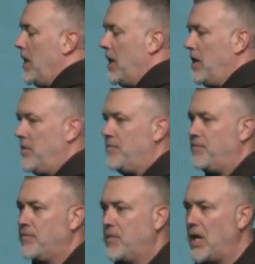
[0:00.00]

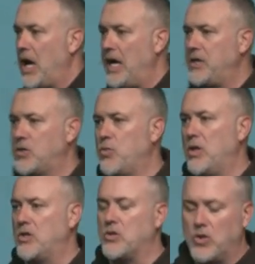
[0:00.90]
I just
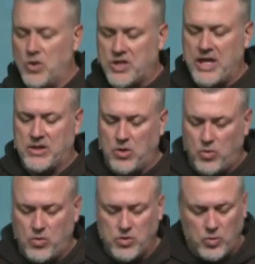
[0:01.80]
want us to look at
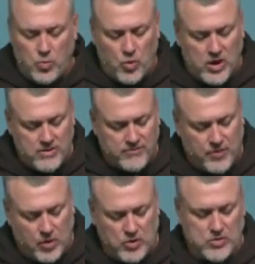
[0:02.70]
the one
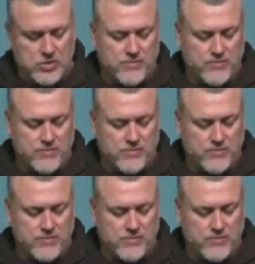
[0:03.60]
verse,